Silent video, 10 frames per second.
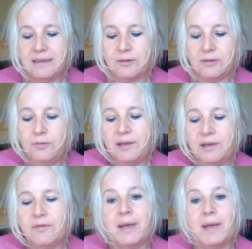all the
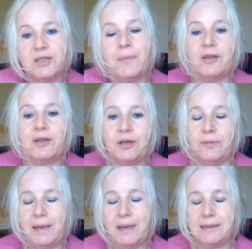information about you,
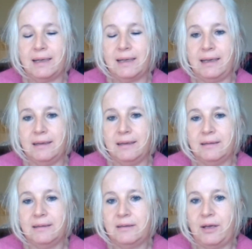basically.
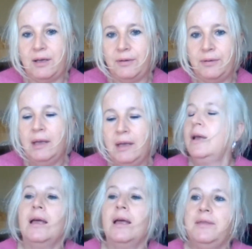So
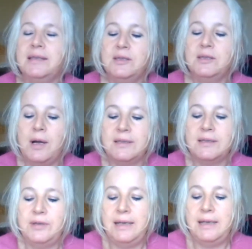this is why it's
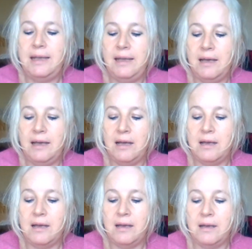really
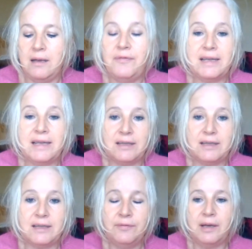
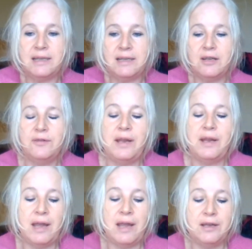effective. And I don't know if
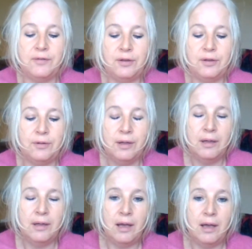any of you,
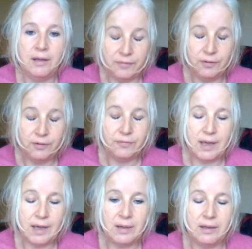if you've,
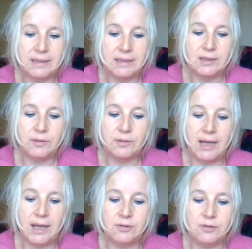Emma, listened to
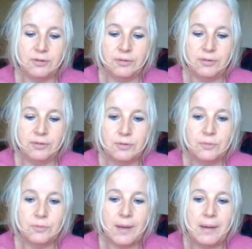Andrew
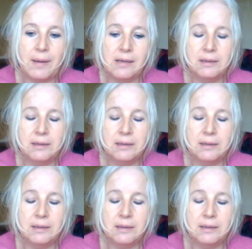Norton Webber,